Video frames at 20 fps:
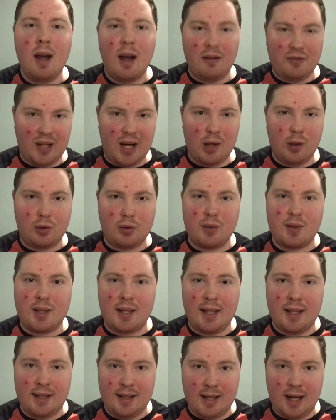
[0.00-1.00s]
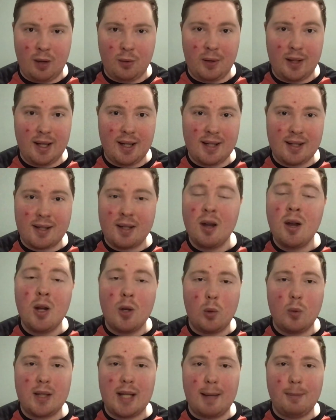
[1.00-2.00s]
of characters like Darius,
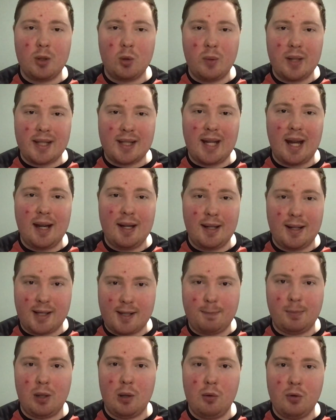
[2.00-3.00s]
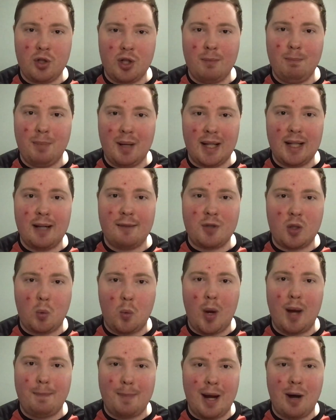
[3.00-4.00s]
who was able to withstand an explosion big enough to
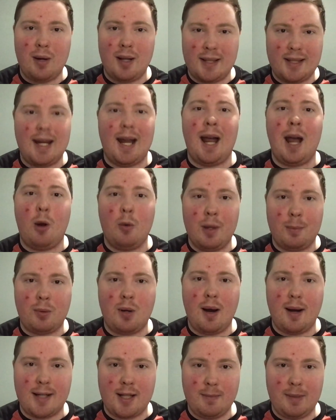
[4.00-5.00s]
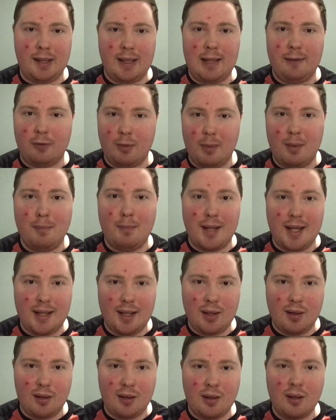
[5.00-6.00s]
wipe out a town approximately from a
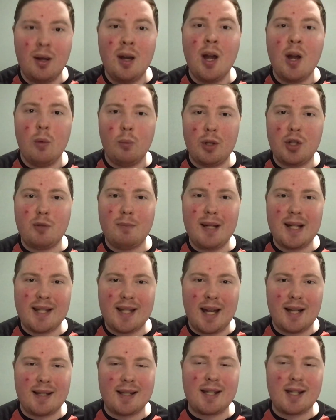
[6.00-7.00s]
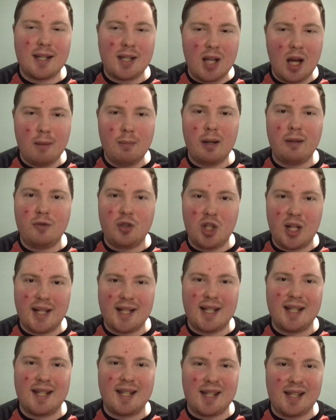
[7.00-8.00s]
meteor, which means that some of
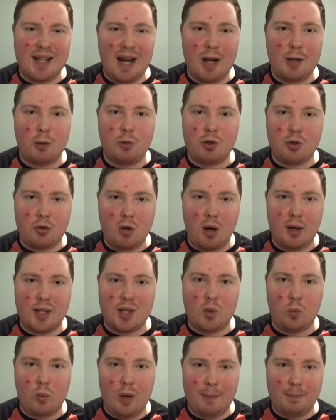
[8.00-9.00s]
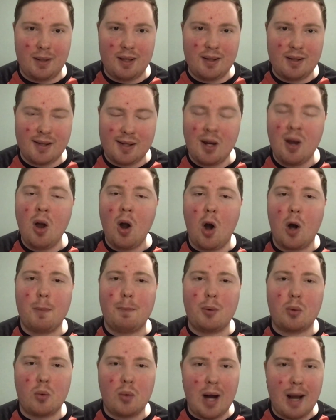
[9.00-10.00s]
Jinx's standard strongest weapons are
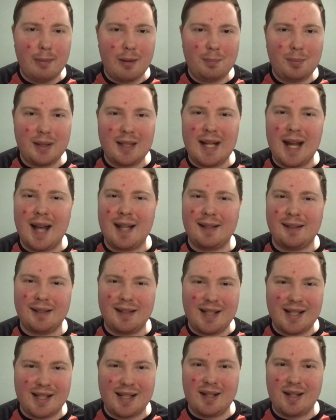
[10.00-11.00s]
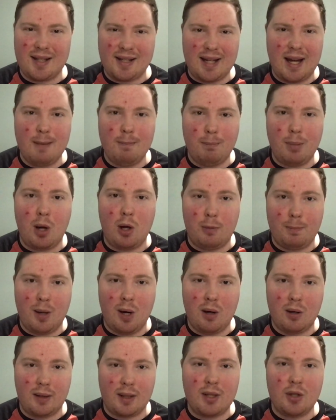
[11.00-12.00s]
probably at least in the same
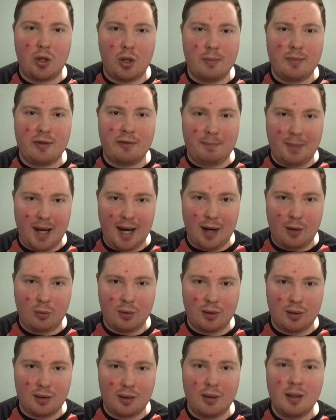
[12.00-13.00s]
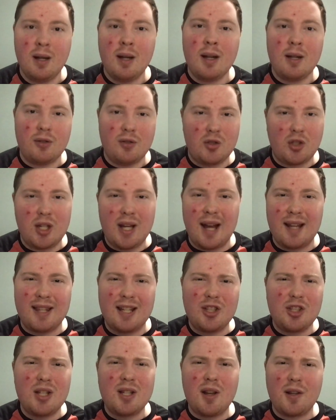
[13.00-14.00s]
ballpark in terms of power. She, I
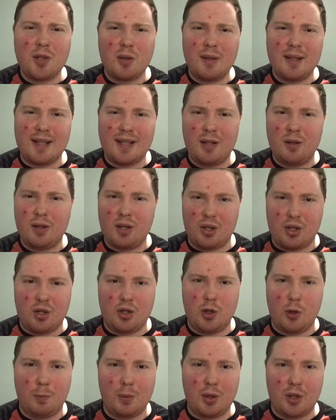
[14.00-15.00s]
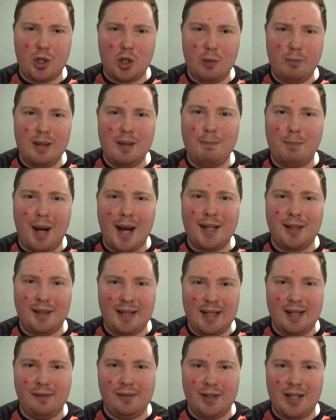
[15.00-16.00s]
think she's also considered a superhuman by
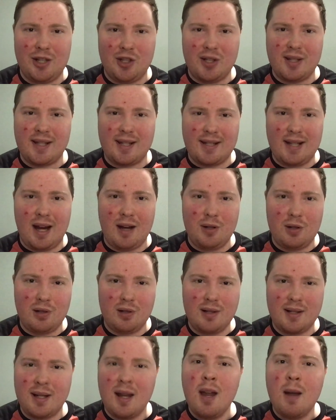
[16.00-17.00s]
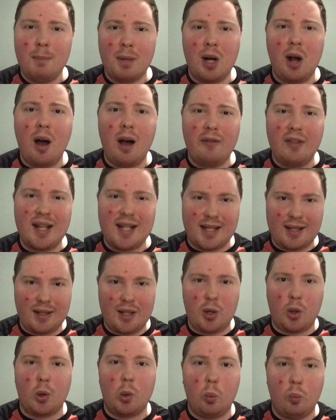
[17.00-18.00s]
League of Legends standards, but obviously
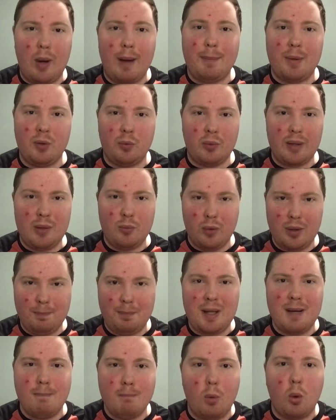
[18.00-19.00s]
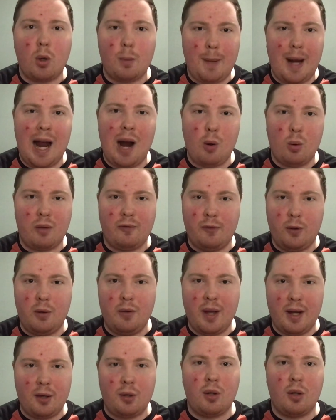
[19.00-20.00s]
her weaponry would be more powerful
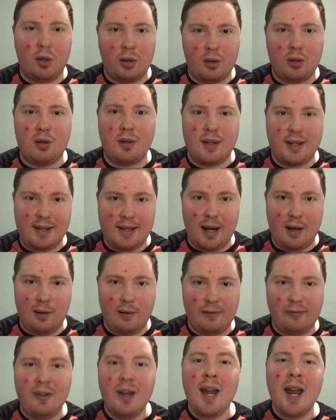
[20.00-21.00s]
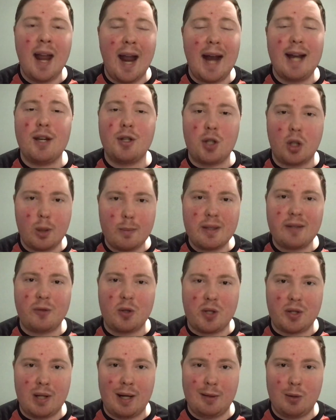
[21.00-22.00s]
than her herself. And in terms of her
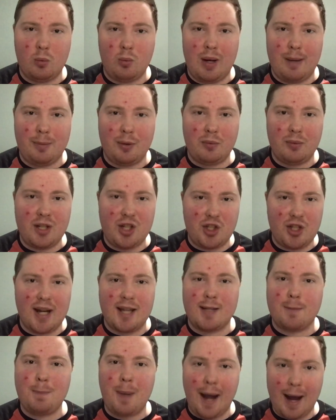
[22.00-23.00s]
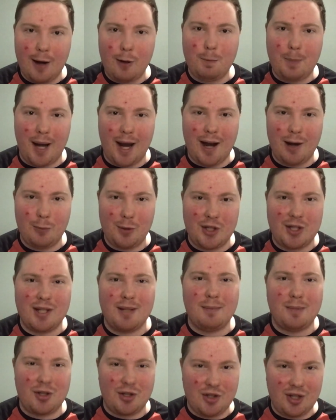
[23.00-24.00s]
standard weaponry, she has Pow Pow, which is a
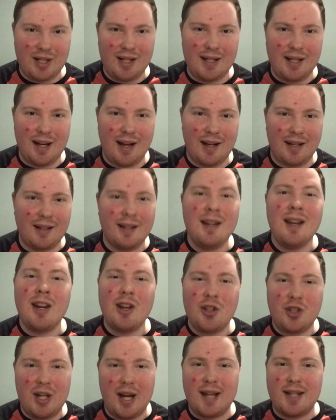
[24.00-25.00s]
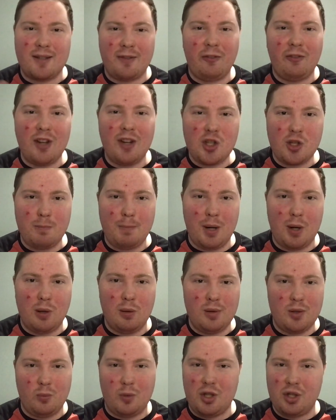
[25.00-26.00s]
machine gun, she has Fish
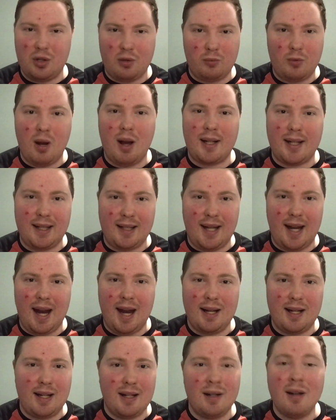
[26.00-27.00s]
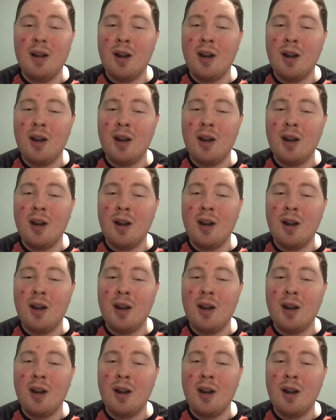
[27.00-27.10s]
Bones, which is a rocket cannon,